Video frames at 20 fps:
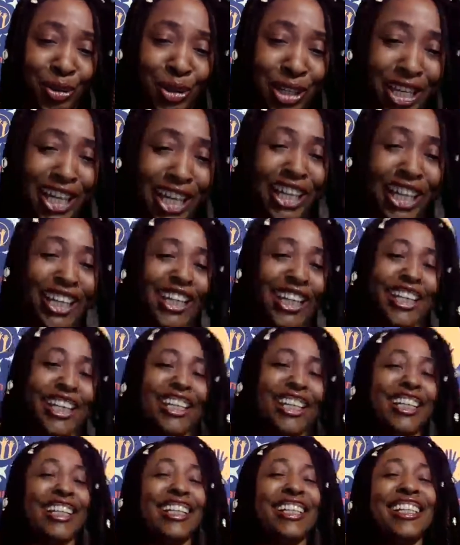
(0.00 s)
Okay?
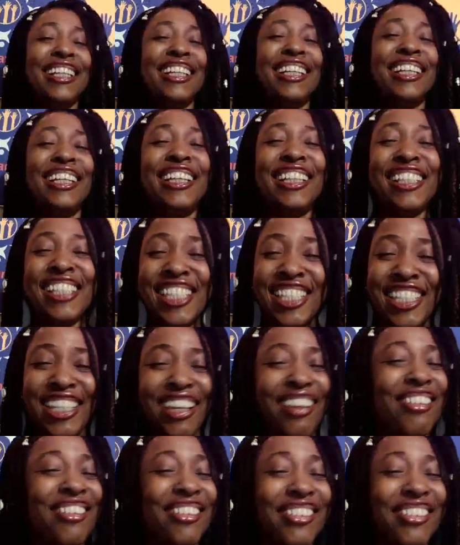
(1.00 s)
So,